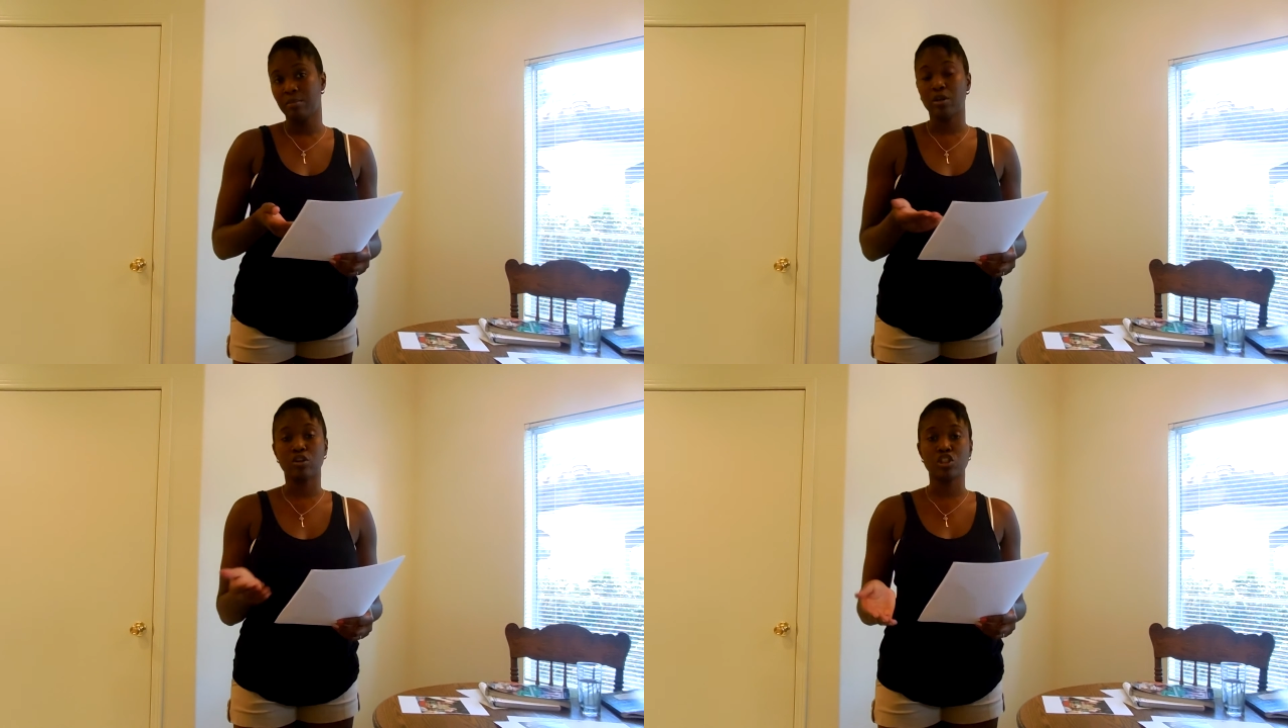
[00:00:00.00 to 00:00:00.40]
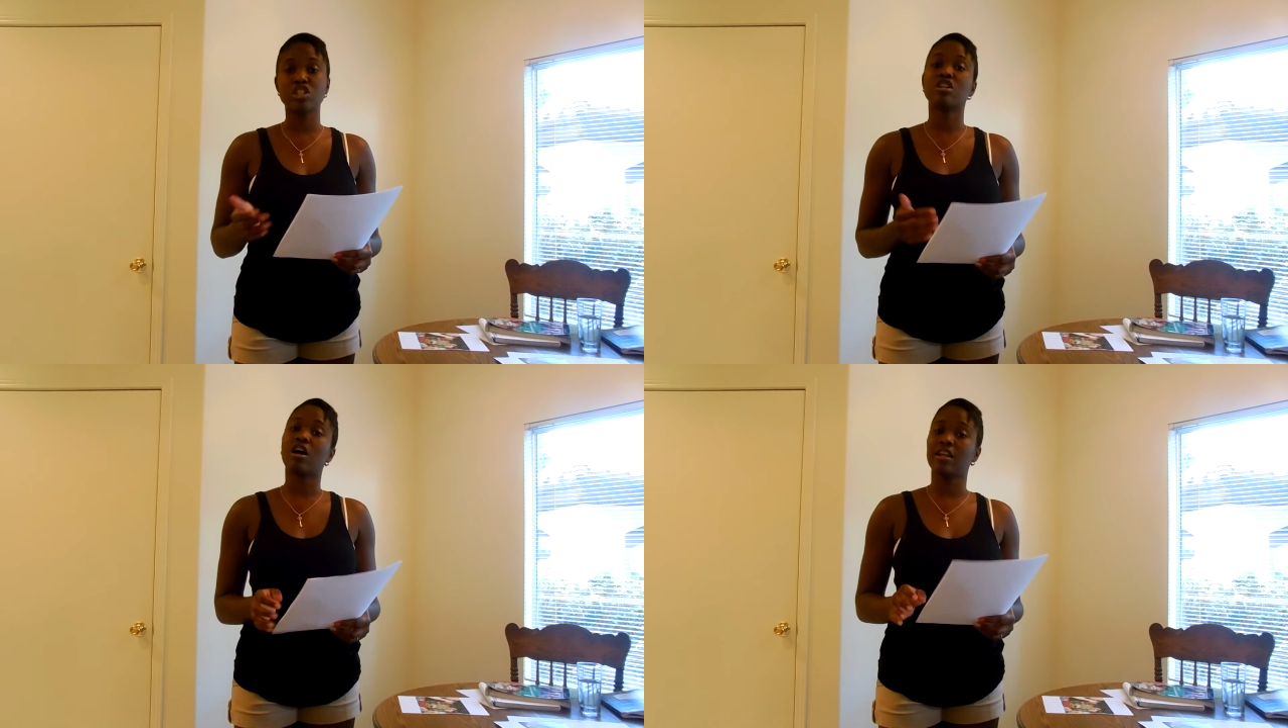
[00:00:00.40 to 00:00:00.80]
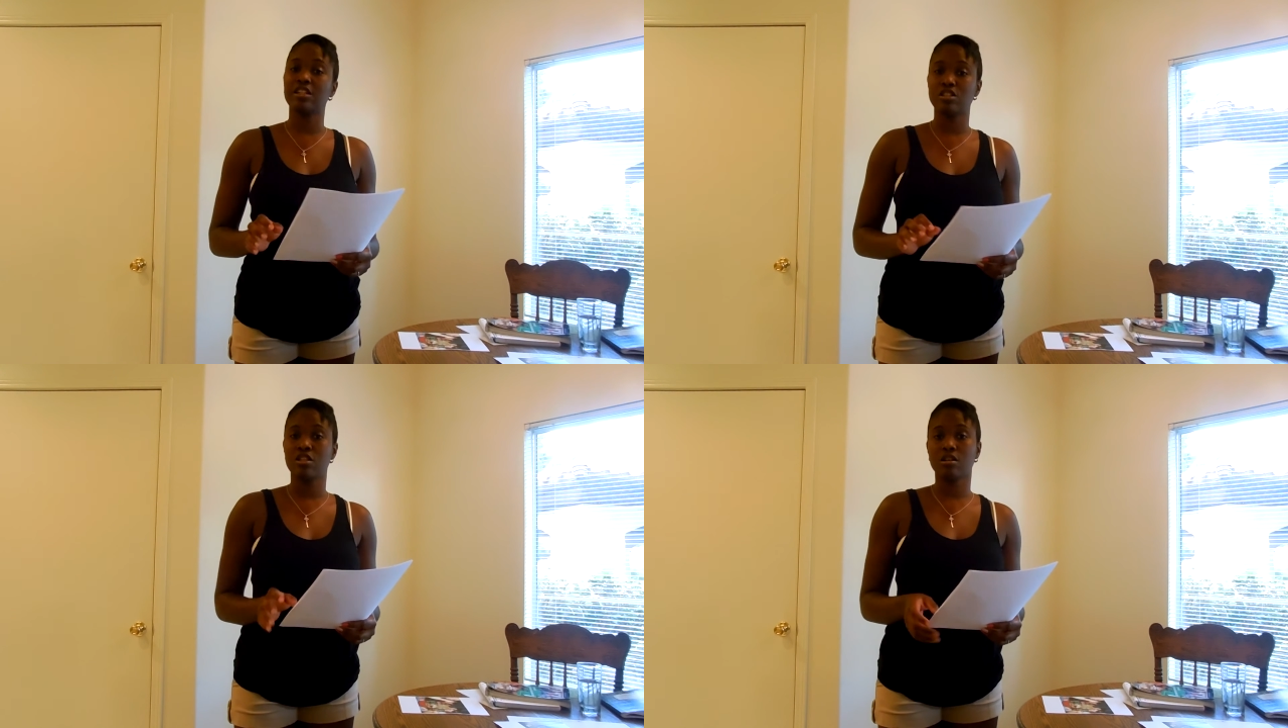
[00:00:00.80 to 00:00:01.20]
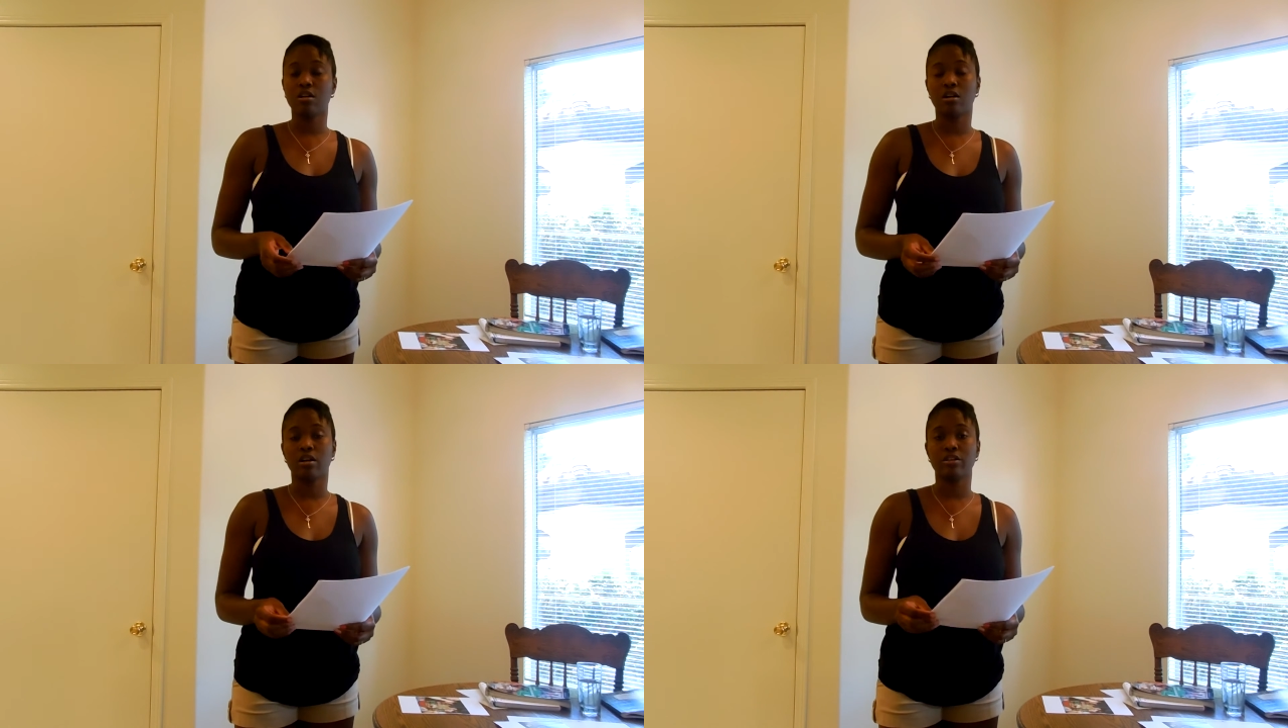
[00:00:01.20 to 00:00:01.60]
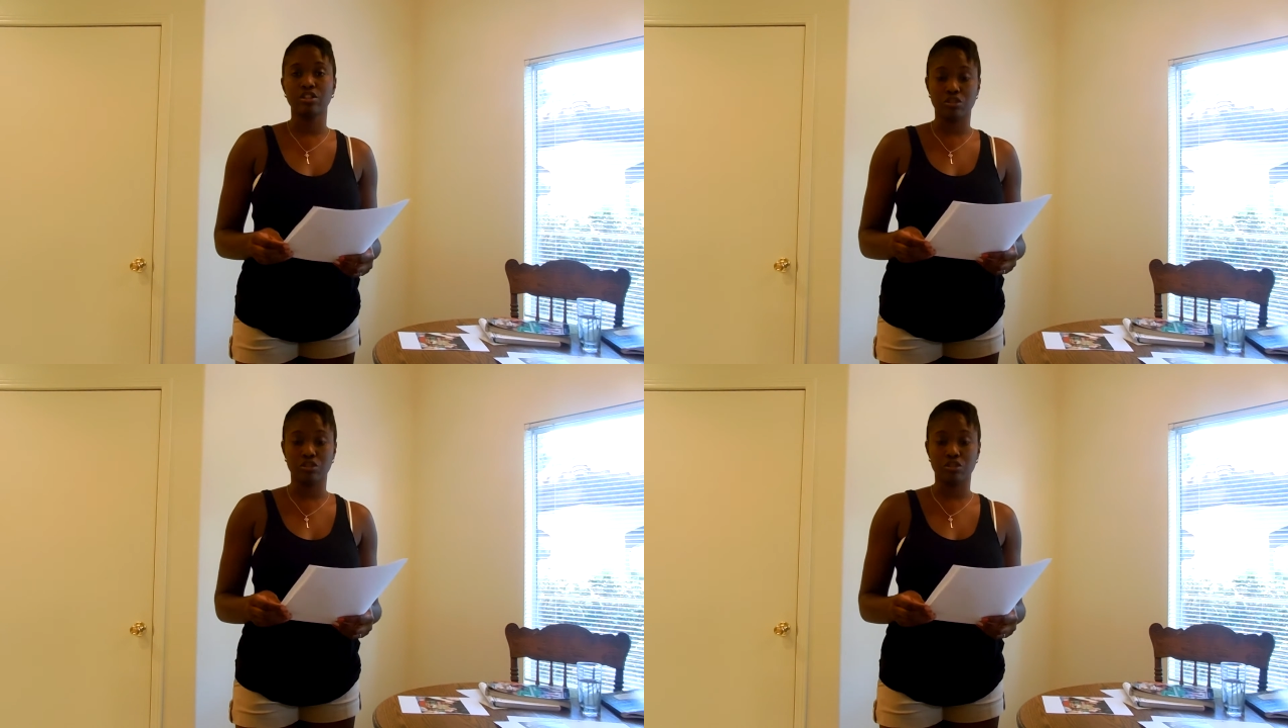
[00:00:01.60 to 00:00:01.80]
Because she got into the car